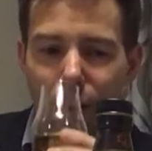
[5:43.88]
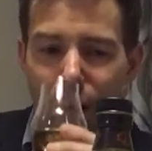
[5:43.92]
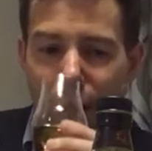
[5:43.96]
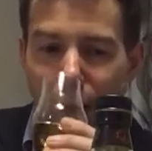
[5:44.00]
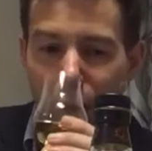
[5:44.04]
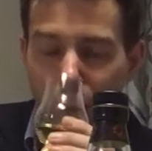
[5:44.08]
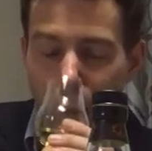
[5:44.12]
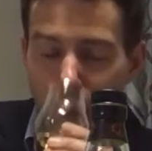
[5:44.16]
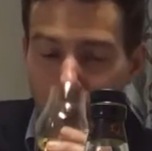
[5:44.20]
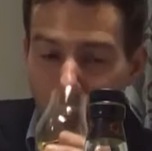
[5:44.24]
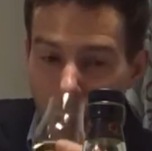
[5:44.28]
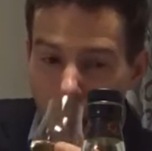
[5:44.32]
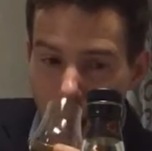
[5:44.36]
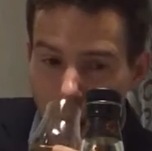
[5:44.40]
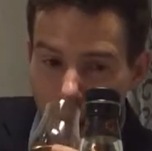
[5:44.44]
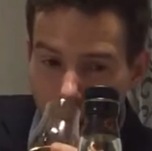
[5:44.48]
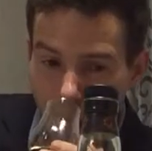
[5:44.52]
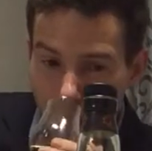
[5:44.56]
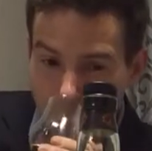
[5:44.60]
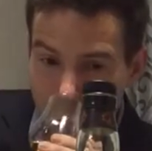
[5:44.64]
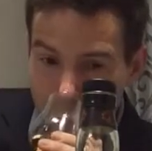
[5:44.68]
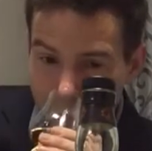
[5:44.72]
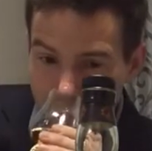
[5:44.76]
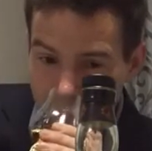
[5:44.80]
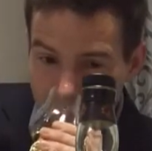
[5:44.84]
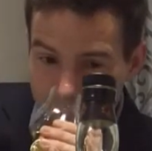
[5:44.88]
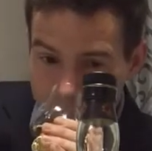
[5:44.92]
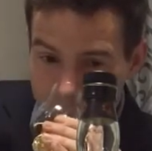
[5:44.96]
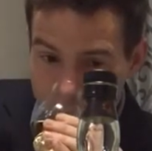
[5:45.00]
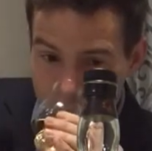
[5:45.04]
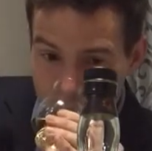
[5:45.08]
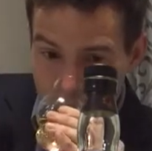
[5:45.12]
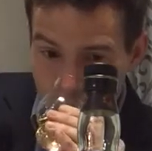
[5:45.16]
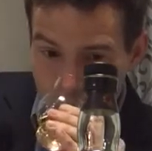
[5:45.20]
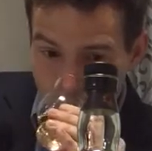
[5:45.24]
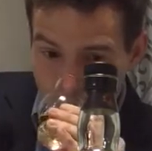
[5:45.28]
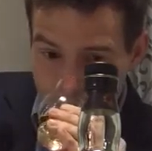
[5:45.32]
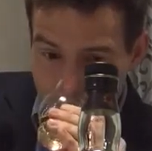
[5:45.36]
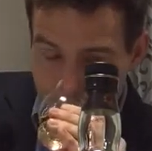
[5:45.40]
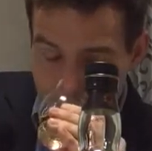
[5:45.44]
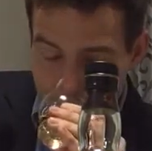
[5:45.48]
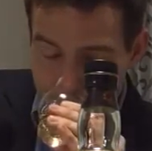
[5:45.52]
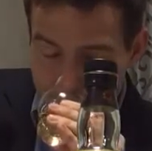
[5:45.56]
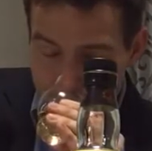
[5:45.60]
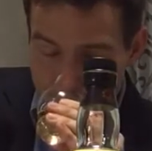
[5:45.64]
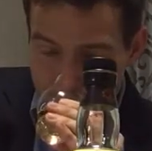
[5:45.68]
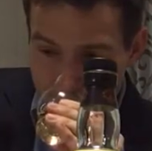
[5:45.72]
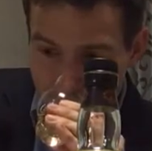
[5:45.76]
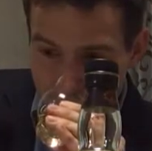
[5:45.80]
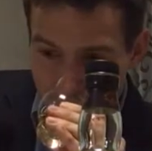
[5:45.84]
Now, uh, I believe this one
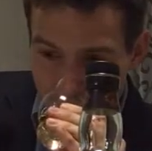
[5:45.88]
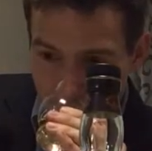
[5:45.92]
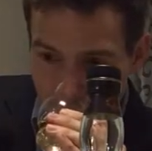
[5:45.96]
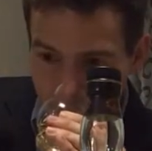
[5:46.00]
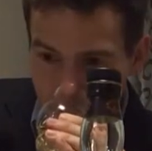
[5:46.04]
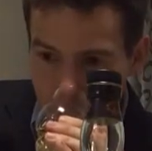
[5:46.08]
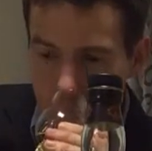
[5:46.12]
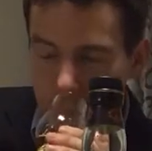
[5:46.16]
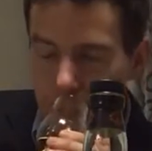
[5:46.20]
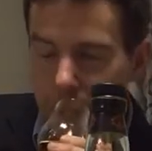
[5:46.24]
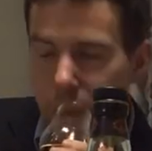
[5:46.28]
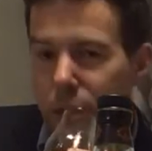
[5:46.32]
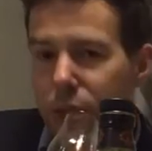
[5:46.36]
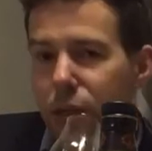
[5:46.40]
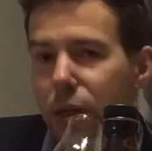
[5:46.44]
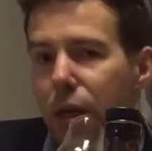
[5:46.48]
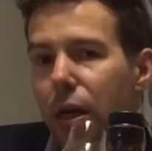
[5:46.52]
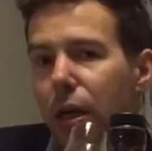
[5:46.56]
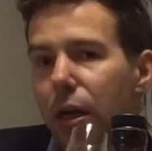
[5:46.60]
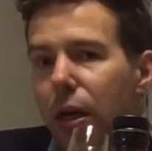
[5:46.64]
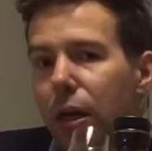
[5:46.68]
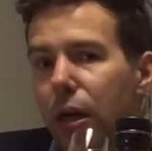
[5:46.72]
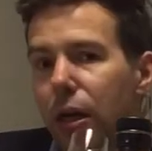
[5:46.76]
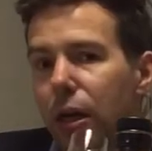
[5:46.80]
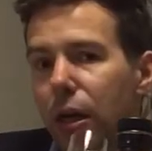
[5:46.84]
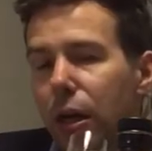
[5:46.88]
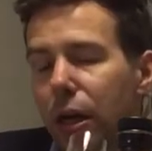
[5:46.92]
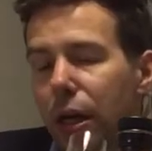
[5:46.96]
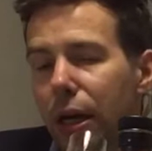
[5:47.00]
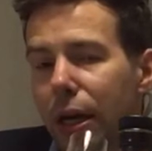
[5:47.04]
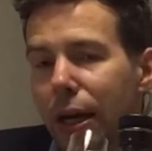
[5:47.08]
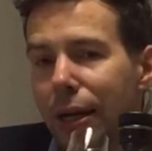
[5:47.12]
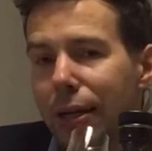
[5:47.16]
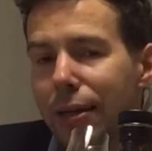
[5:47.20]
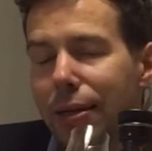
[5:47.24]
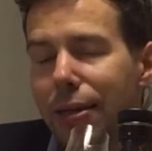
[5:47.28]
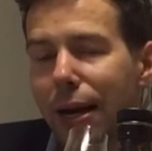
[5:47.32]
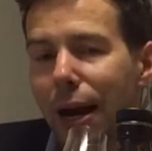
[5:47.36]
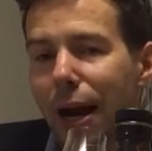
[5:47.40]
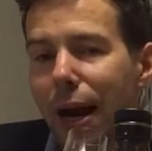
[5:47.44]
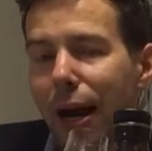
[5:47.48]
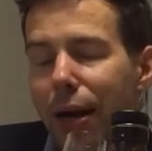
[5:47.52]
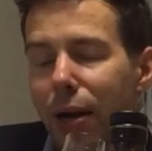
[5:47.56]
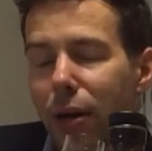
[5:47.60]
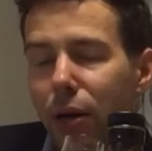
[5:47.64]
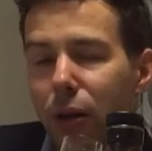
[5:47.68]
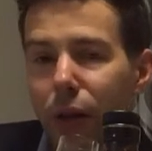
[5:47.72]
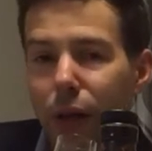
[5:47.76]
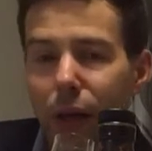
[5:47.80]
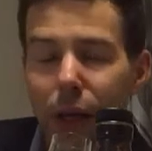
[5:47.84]
is
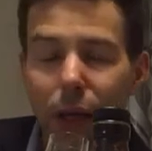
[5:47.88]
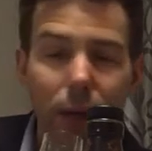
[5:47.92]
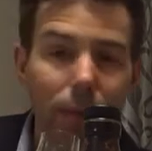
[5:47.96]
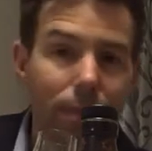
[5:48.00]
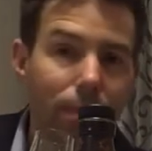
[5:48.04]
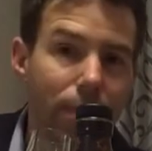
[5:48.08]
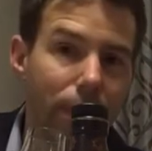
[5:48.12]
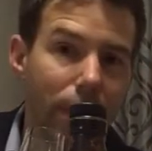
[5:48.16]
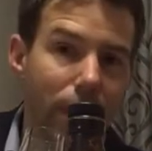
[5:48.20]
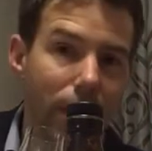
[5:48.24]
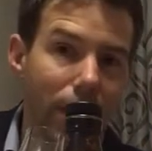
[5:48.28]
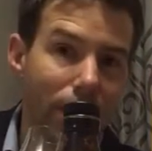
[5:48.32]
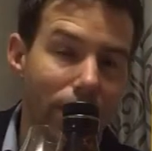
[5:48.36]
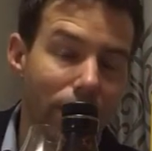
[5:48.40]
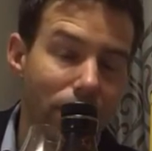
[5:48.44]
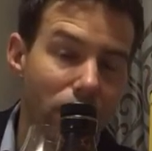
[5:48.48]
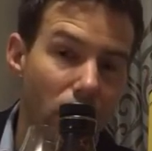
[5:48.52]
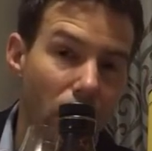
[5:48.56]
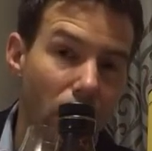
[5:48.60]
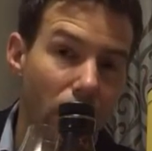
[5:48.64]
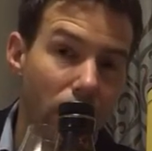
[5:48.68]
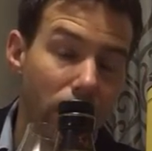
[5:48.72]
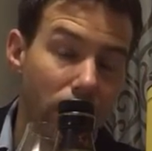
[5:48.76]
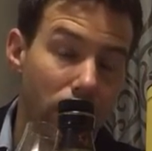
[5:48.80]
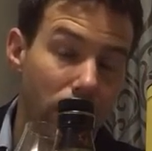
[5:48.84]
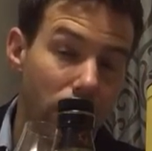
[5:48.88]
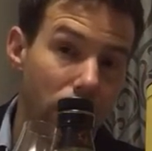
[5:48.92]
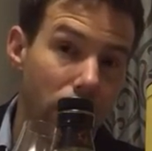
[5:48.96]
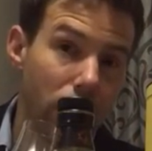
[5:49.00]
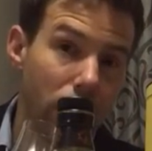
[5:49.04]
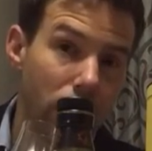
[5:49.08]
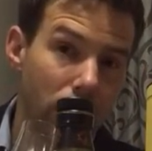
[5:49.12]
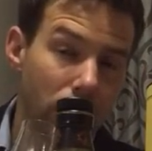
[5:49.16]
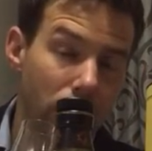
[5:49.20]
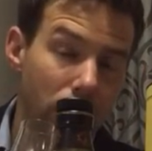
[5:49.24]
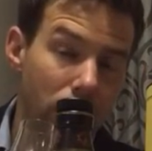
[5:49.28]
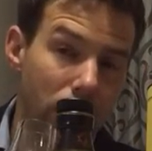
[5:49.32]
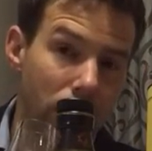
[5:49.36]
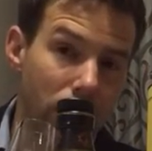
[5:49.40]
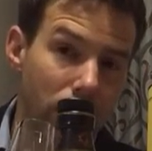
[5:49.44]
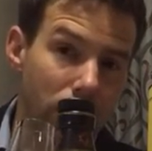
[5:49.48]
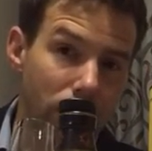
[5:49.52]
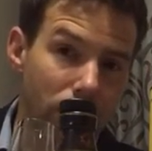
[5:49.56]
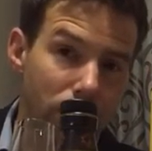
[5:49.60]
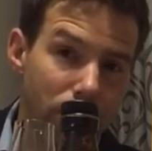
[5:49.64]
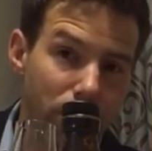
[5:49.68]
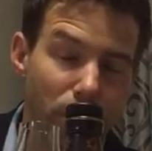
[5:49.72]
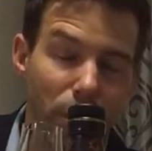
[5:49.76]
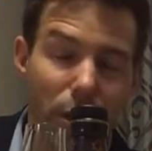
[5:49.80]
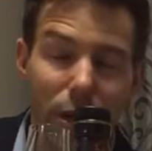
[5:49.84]
entirely, if not uh,
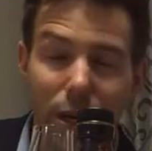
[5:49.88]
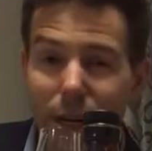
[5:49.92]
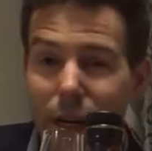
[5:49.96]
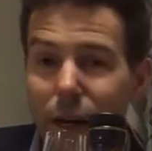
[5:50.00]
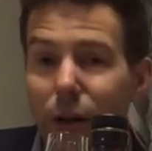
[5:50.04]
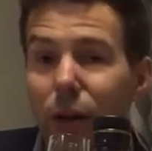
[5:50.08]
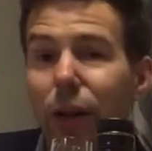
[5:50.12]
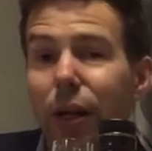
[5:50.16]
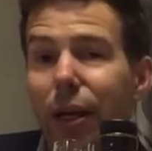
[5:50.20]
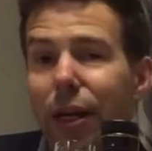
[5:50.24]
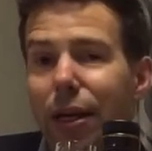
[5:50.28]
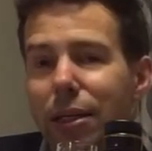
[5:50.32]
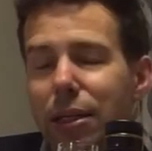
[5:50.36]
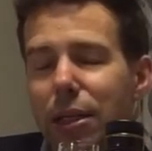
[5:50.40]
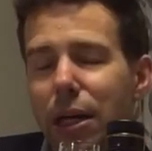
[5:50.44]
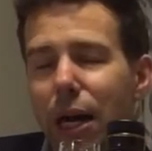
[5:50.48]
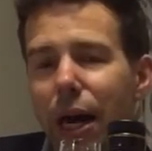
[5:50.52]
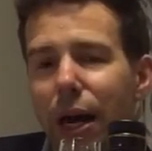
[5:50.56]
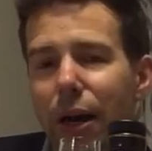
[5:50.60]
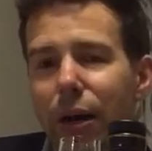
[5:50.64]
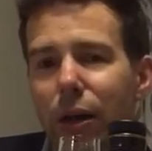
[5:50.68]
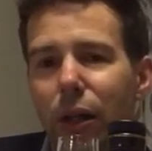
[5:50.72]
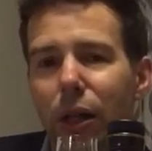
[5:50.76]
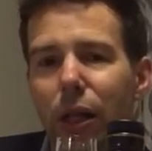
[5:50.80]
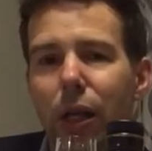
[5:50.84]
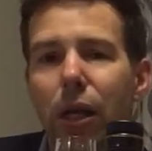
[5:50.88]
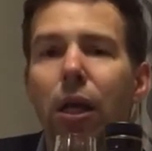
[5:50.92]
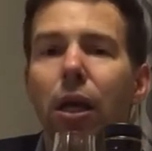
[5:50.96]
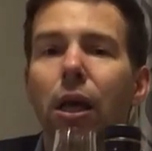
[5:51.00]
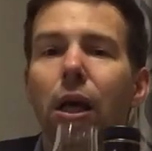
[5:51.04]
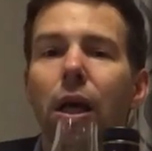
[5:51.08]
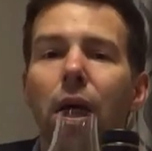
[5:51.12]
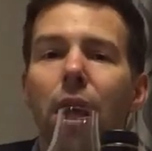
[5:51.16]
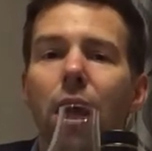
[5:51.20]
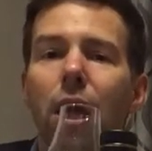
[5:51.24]
pretty nearly entirely,